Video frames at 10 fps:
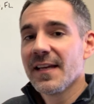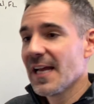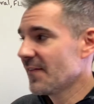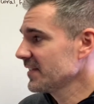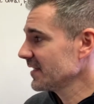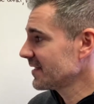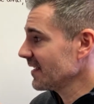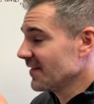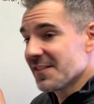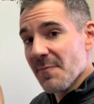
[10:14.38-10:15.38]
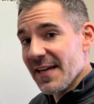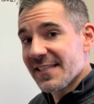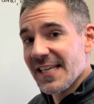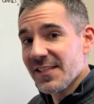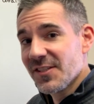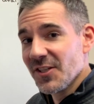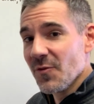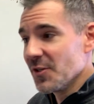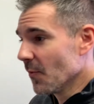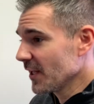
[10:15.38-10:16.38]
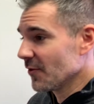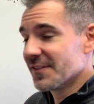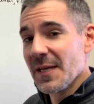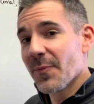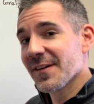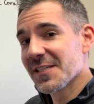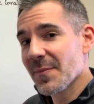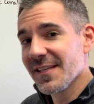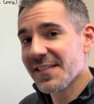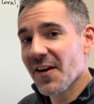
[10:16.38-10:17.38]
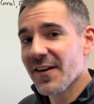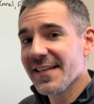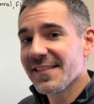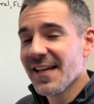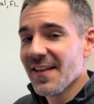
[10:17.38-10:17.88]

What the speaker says: If this makes sense to you and you want to go deeper in some of these areas,